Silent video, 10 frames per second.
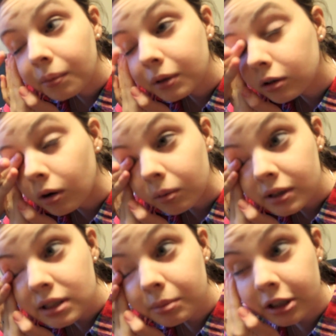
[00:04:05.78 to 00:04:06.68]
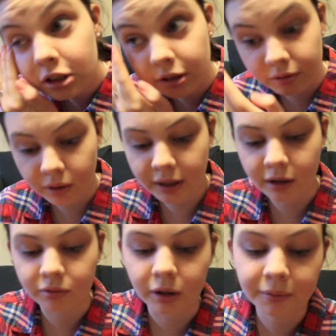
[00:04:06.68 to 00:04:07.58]
You don't want to see a picture even though I
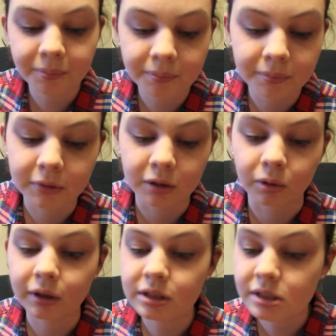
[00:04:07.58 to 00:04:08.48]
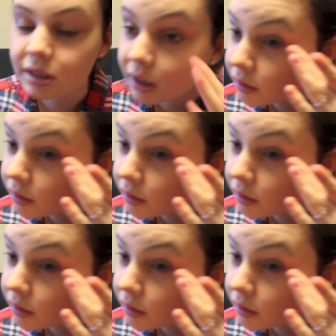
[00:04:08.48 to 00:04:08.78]
have one. You won't get to see